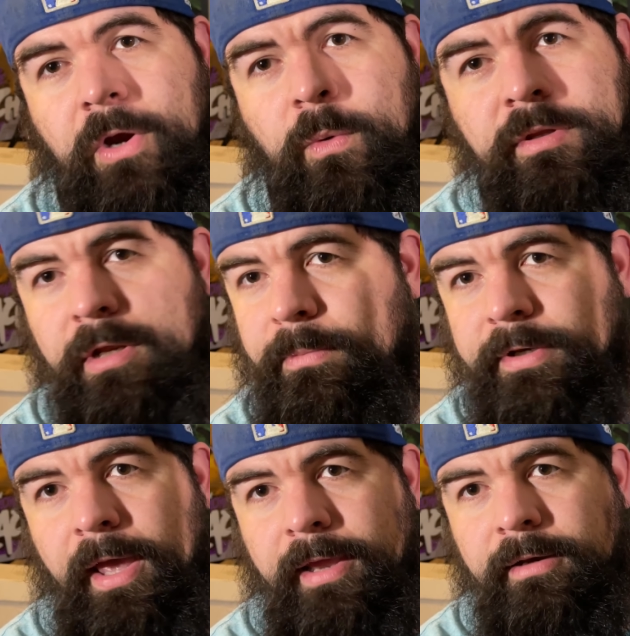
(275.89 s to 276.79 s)
Wars
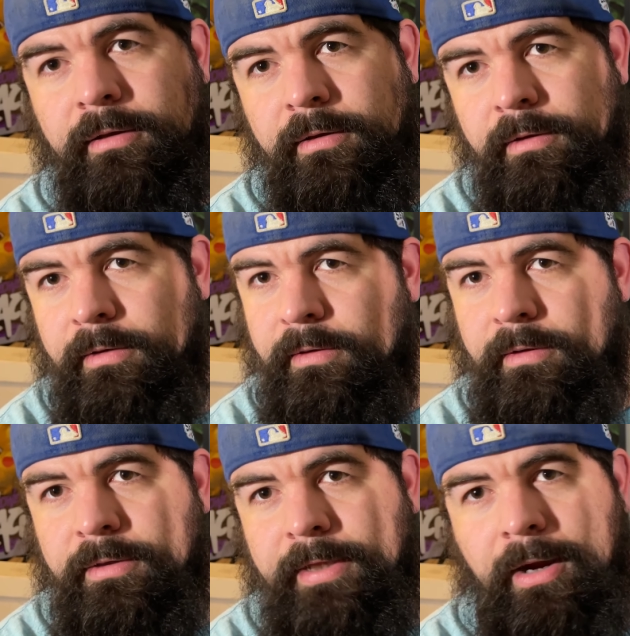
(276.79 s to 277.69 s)
#10,
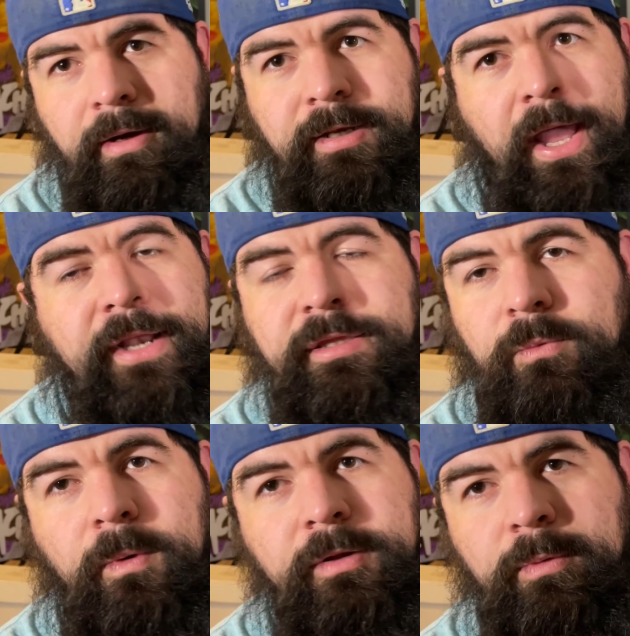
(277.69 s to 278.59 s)
Terry Dodson
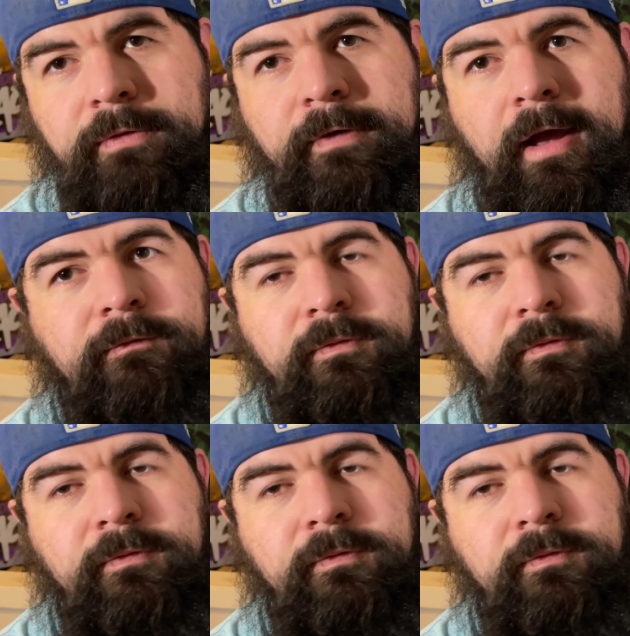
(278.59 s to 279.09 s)
1:25.